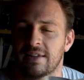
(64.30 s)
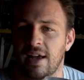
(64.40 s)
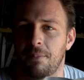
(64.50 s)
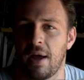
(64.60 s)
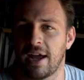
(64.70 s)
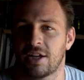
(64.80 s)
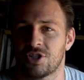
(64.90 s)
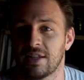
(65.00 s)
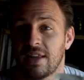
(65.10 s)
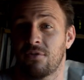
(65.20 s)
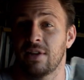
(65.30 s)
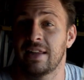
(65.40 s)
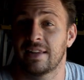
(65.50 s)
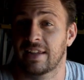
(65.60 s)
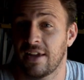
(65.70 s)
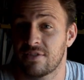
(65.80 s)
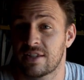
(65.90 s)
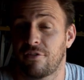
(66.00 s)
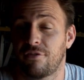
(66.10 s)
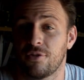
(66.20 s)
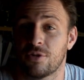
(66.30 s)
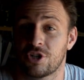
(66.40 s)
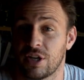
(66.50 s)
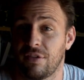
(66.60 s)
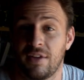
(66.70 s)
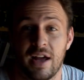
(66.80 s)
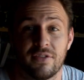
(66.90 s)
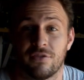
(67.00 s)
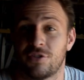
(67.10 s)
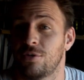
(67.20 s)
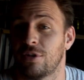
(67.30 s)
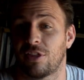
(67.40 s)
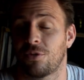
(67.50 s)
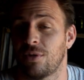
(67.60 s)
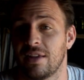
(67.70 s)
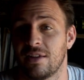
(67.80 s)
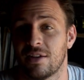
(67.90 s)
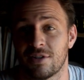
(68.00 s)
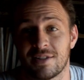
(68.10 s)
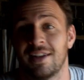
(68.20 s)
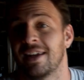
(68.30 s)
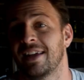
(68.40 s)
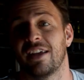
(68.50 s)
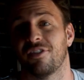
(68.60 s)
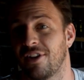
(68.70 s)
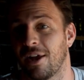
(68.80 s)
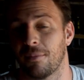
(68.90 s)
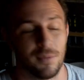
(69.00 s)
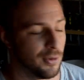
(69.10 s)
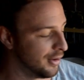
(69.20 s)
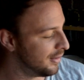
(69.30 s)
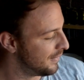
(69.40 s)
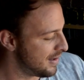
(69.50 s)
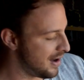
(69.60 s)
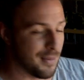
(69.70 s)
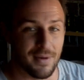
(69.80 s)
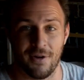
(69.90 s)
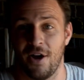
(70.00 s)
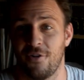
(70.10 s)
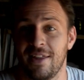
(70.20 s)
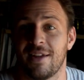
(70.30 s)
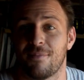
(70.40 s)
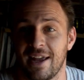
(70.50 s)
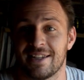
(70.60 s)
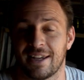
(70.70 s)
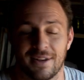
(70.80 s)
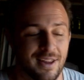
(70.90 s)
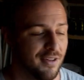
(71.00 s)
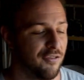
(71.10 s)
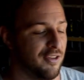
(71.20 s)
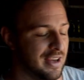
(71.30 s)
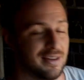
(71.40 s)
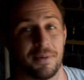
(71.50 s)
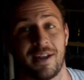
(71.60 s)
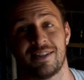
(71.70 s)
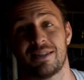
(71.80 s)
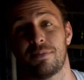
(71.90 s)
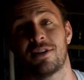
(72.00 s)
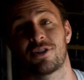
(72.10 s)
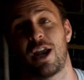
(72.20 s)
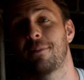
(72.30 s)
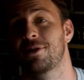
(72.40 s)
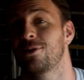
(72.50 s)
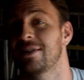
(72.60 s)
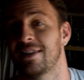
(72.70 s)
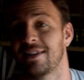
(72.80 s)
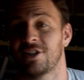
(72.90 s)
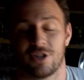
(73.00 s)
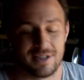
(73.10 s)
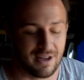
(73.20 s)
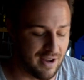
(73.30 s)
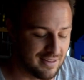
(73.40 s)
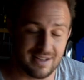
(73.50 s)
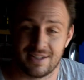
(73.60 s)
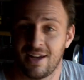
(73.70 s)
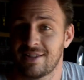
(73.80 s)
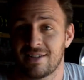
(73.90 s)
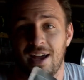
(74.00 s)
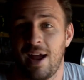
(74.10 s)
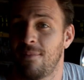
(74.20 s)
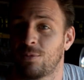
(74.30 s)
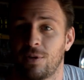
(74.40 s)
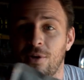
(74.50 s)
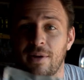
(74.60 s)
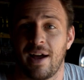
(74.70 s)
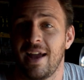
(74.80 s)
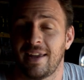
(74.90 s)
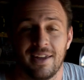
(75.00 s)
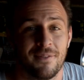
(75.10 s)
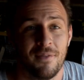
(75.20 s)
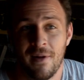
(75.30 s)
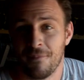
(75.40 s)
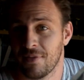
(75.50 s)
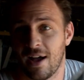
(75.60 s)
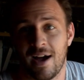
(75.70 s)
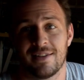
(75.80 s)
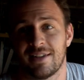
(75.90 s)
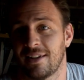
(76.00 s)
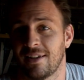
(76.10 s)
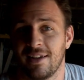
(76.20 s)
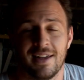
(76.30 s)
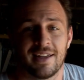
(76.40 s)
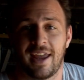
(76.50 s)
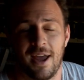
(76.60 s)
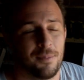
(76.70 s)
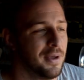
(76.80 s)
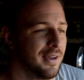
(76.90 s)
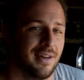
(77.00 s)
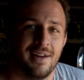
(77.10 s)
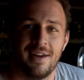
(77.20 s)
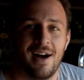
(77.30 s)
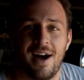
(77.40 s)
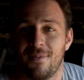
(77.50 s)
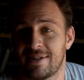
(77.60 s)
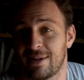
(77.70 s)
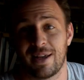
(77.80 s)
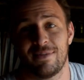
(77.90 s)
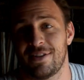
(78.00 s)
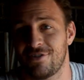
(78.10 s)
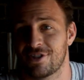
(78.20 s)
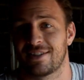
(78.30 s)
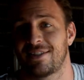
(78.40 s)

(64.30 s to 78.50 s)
type packaging that really gives the food a shelf life of 2 to 3 years, if not more. And a really amazing feat because these meals are absolutely delicious. I've had these tons of times when going hiking, hunting, camping, sometimes even just